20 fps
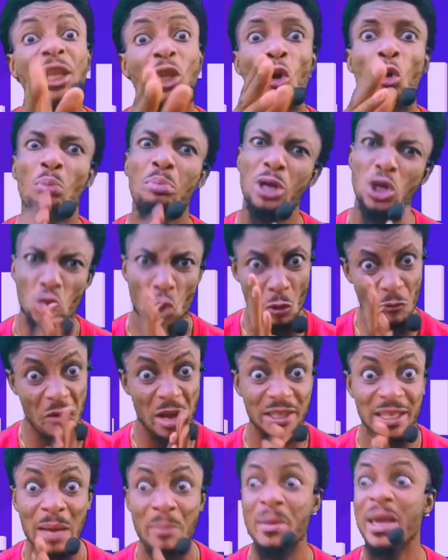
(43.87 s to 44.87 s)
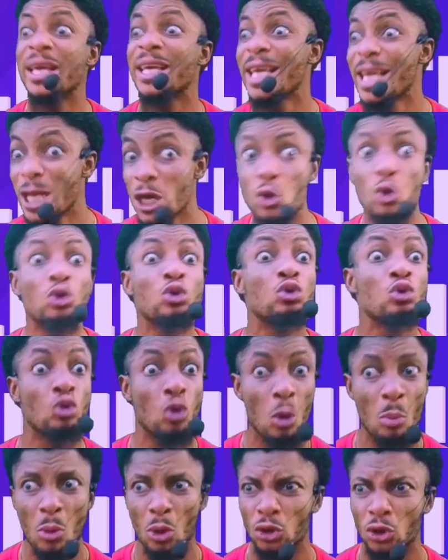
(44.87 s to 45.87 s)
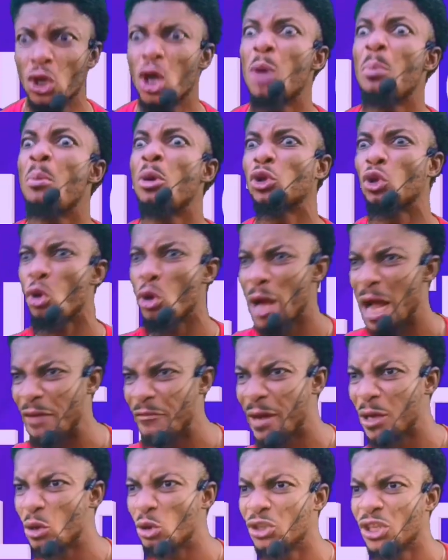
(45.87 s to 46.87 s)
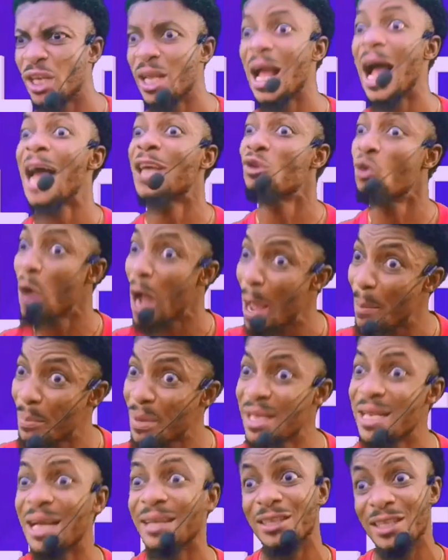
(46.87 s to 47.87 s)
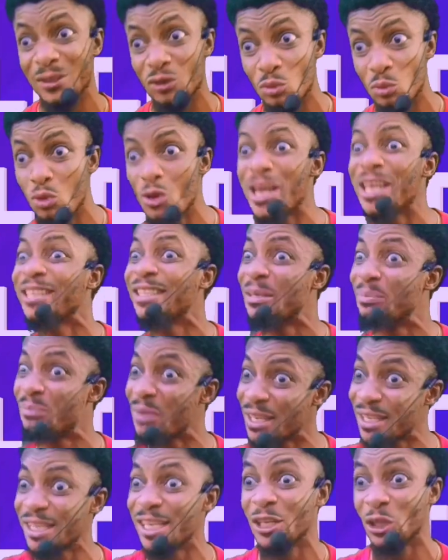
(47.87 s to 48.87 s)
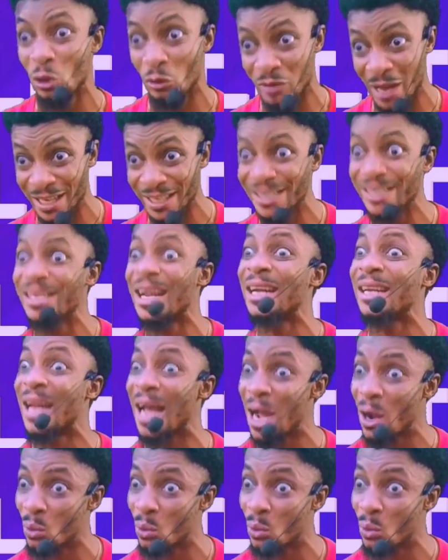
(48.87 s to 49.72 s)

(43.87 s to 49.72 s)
Peter Obi not verse a beg, he go soon come up. But Oga Fayose, are you happy that Tinubu is the president of Nigeria